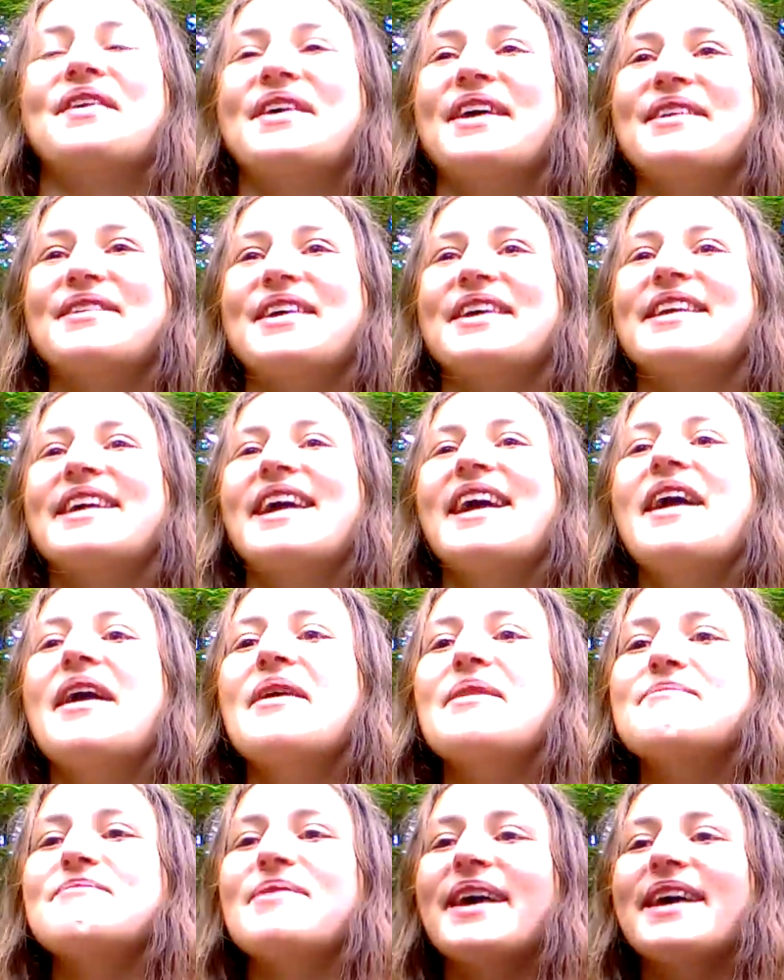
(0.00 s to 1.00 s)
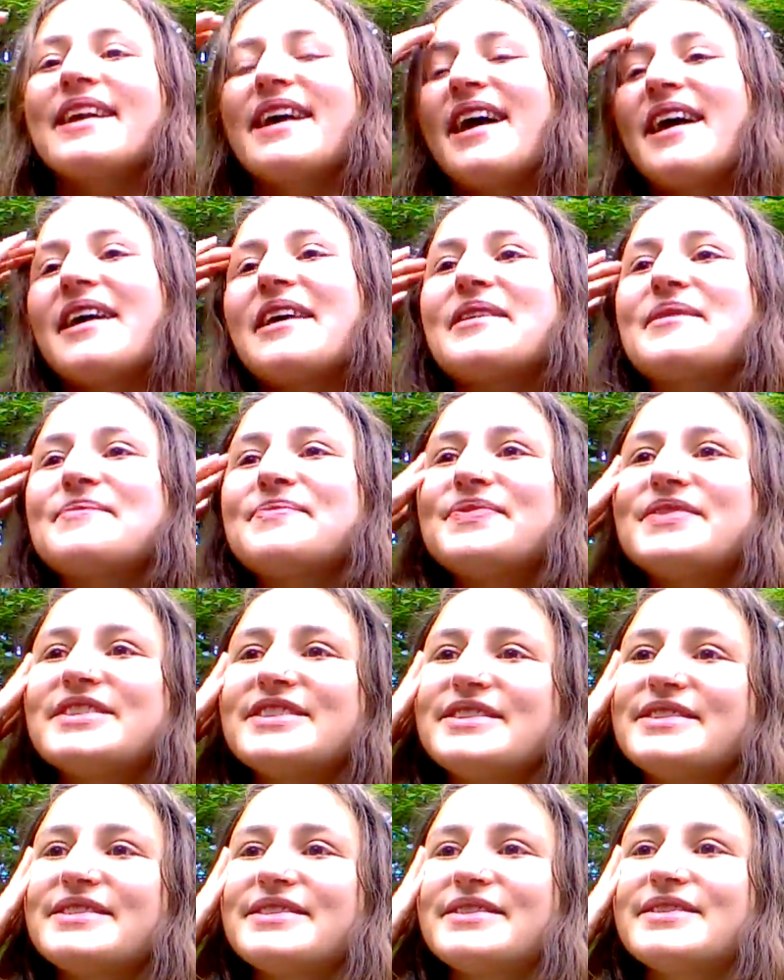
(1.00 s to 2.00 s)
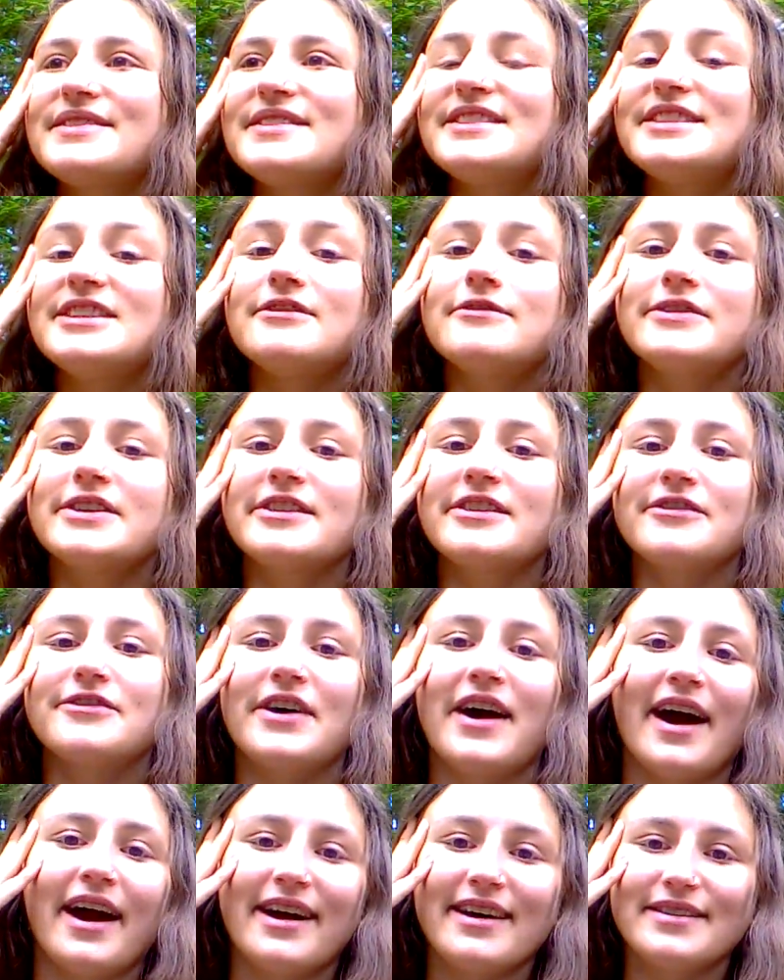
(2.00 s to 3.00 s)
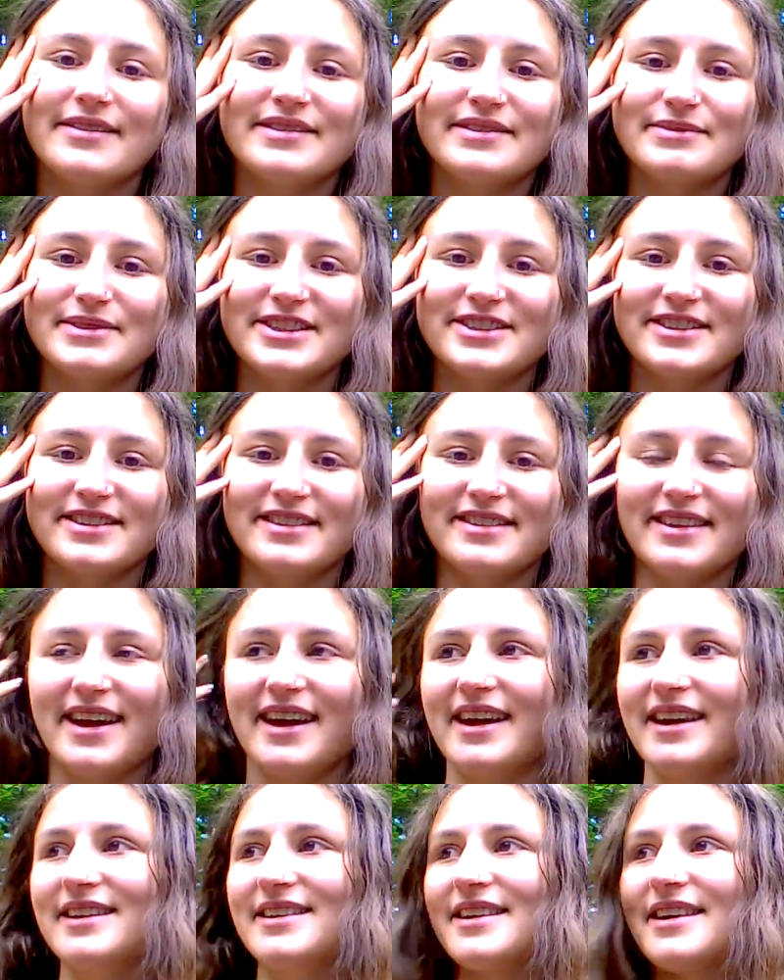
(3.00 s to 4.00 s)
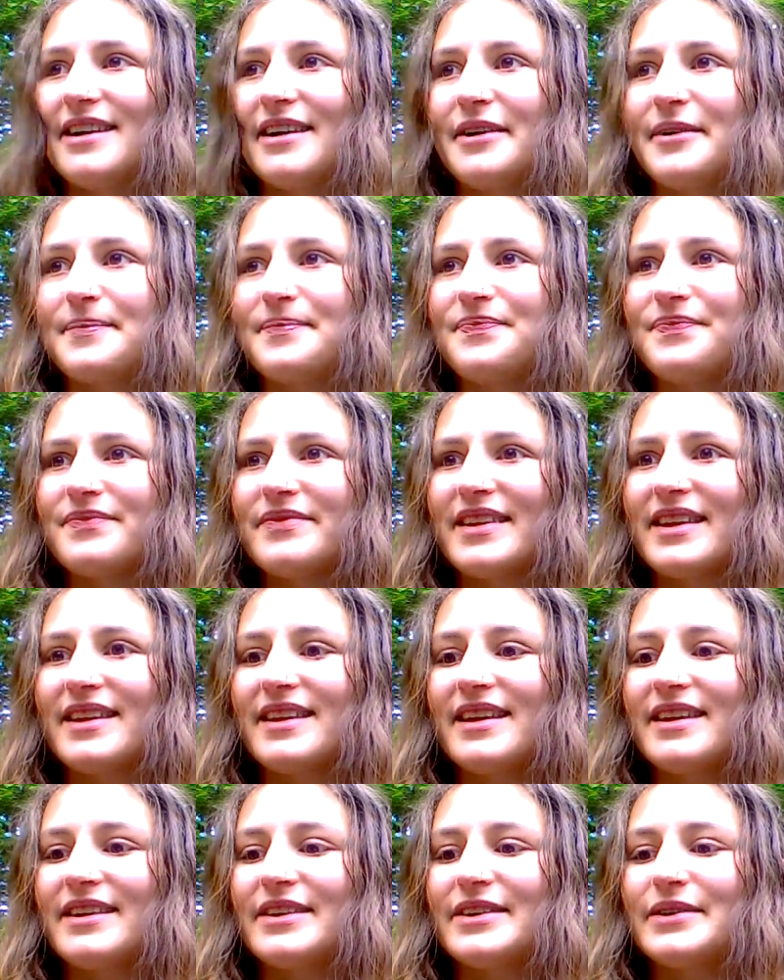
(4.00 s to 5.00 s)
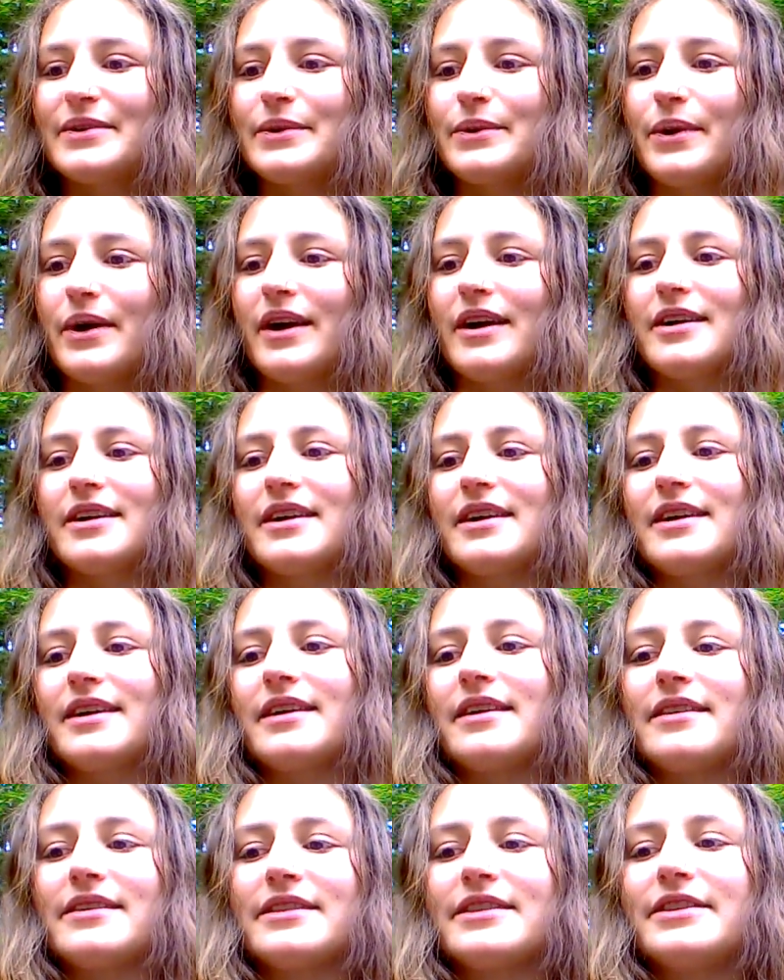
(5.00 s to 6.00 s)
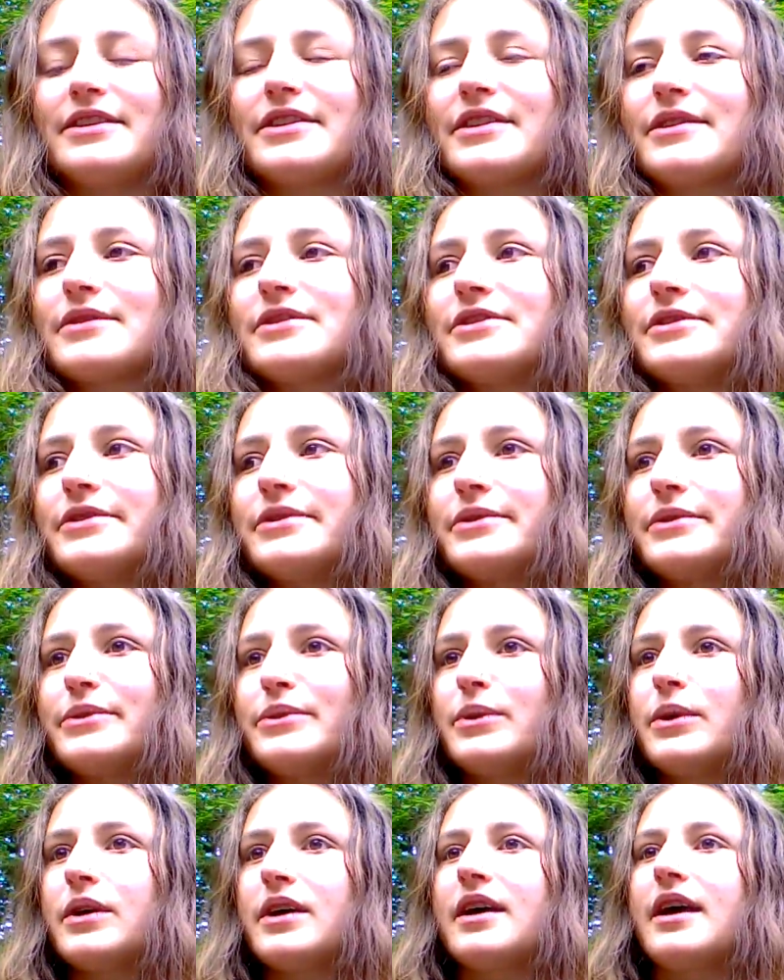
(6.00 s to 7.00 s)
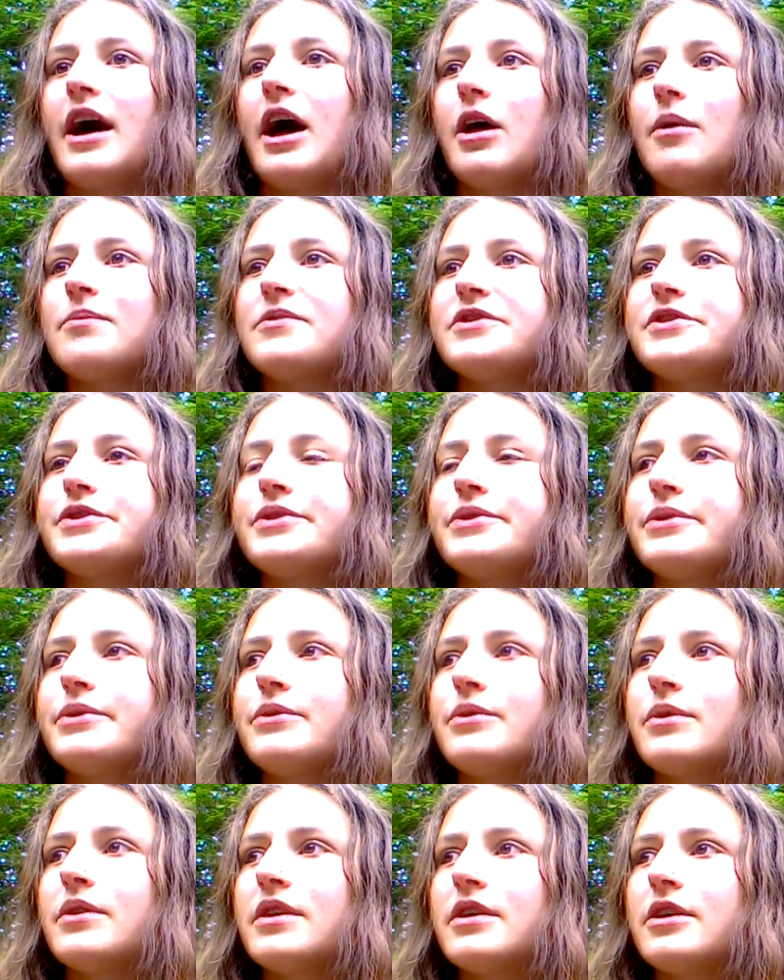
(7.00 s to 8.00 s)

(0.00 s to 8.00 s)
right word, but to devilify, we should say, or to help to